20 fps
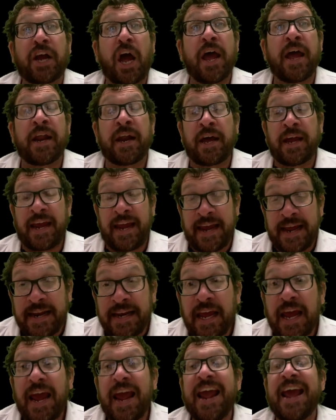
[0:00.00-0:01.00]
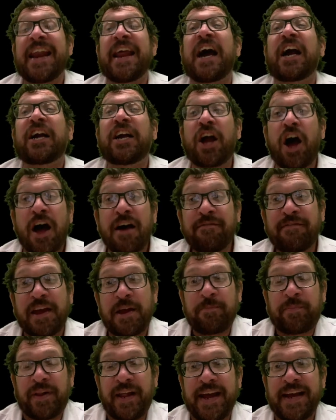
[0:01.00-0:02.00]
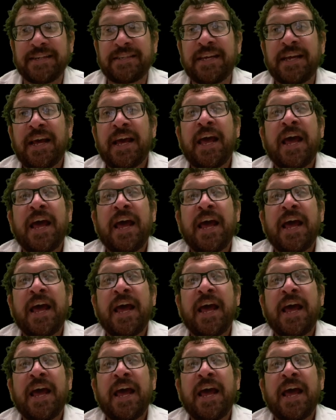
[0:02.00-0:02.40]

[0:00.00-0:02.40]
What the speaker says: an agave plant.